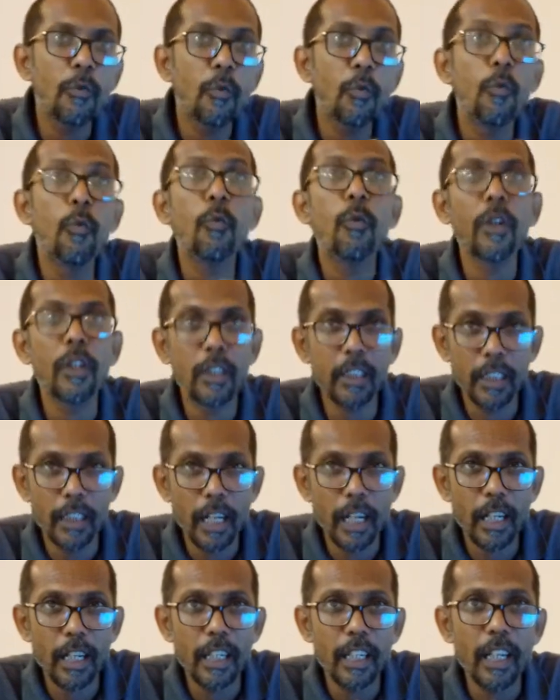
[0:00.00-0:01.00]

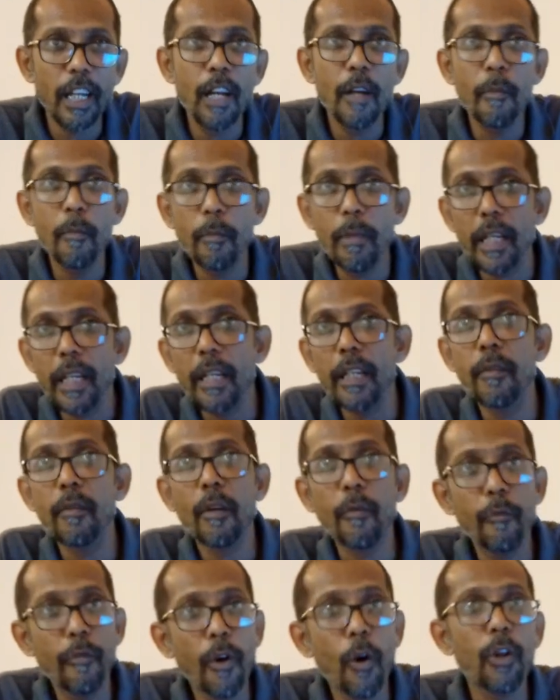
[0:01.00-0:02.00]
considering bringing a
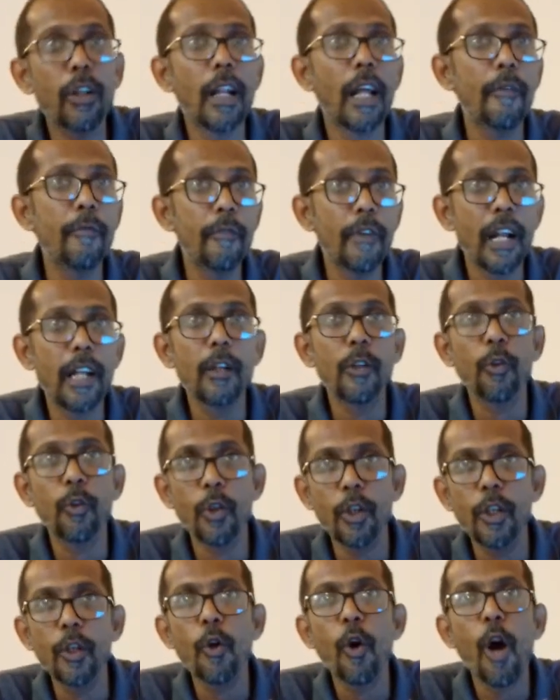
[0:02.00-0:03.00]
feline friend
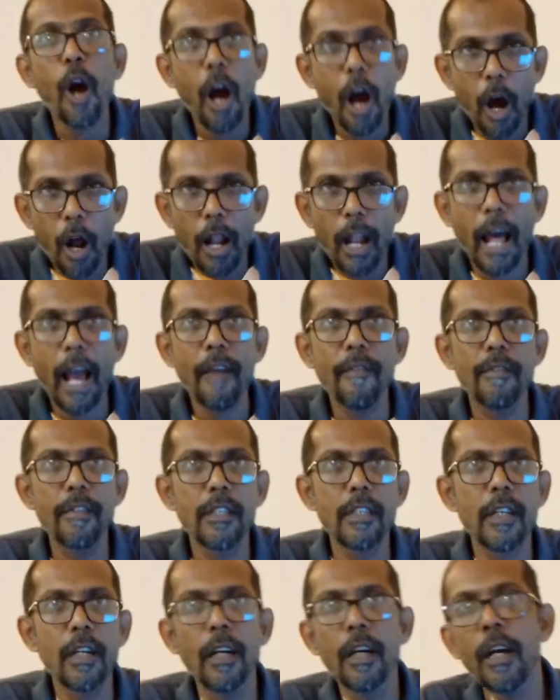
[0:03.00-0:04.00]
into their
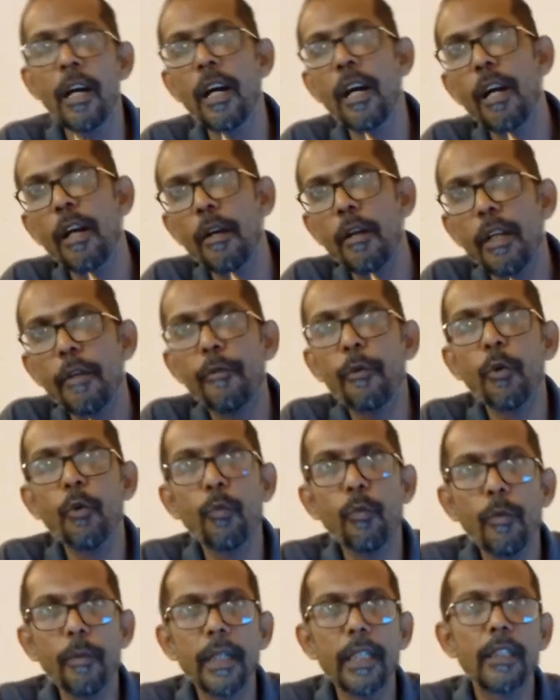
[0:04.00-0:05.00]
lives. If you
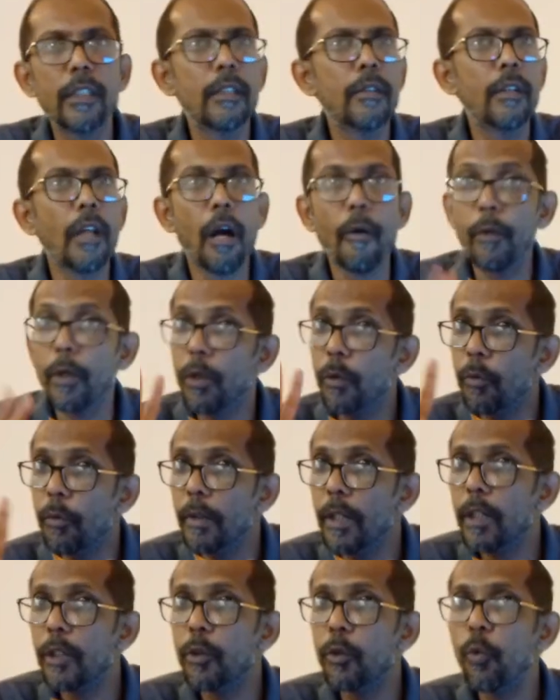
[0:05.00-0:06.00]
missed our
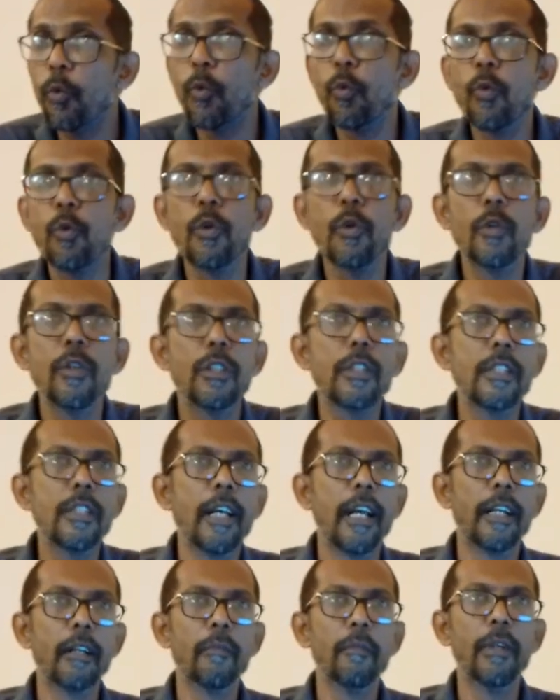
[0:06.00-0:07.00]
previous two
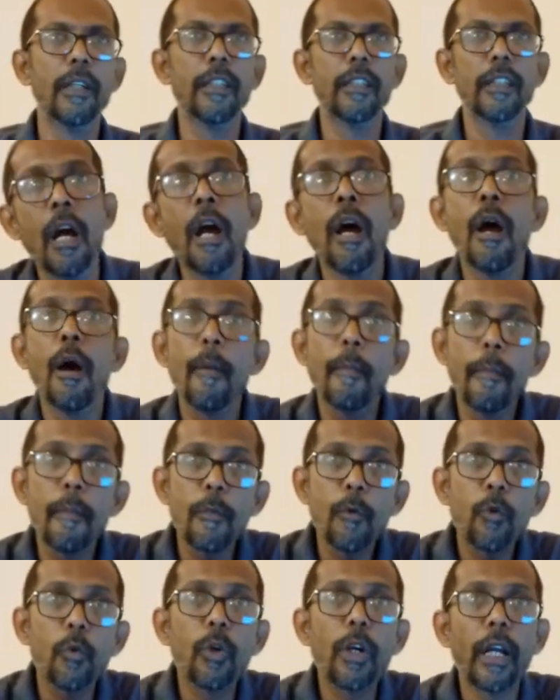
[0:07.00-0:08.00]
segments,
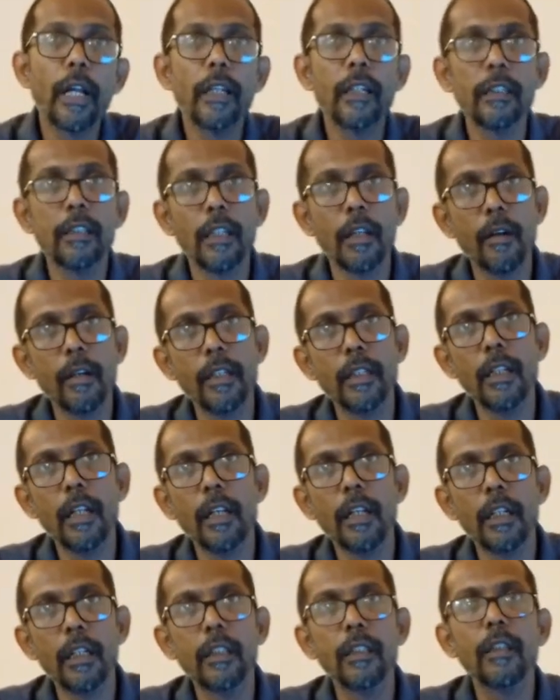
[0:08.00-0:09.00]
you can find the
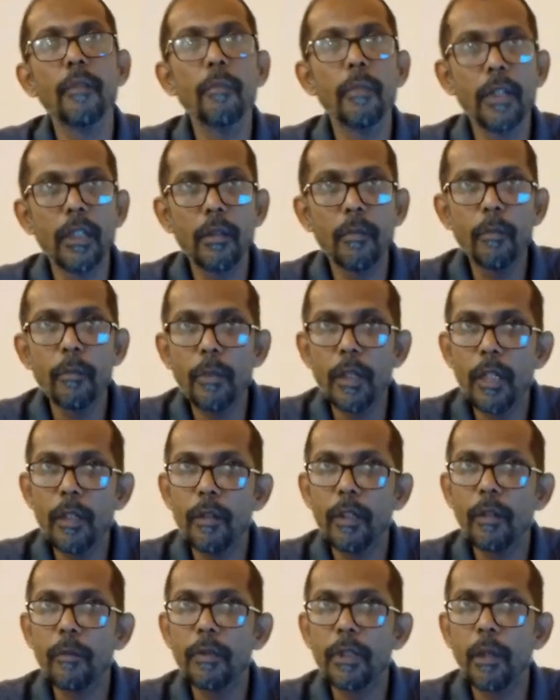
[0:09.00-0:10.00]
links in the
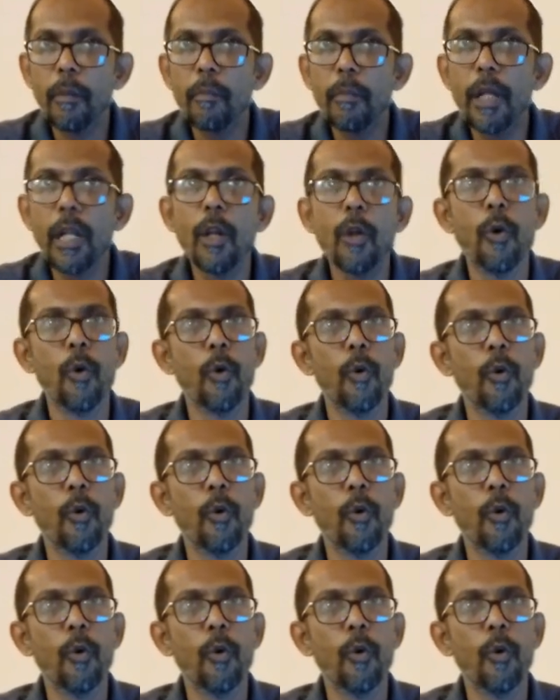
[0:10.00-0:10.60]
description below.